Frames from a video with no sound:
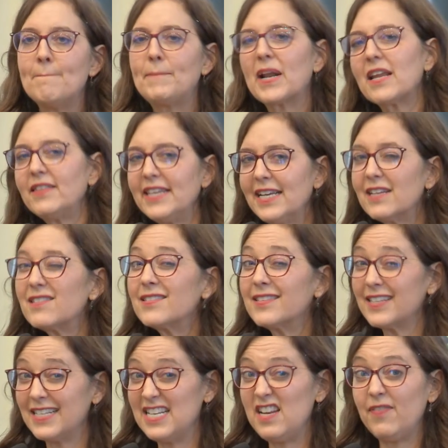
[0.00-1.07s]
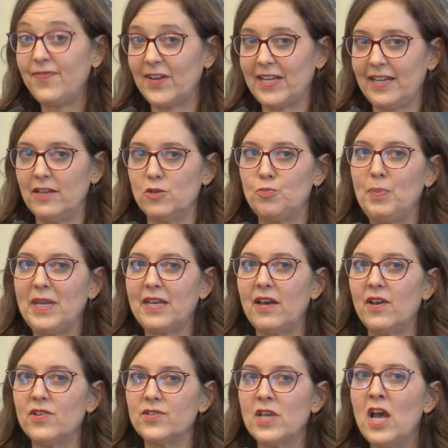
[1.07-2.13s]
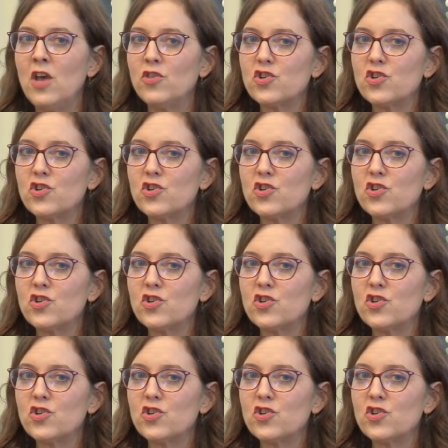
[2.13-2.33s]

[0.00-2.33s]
But I think it's significant because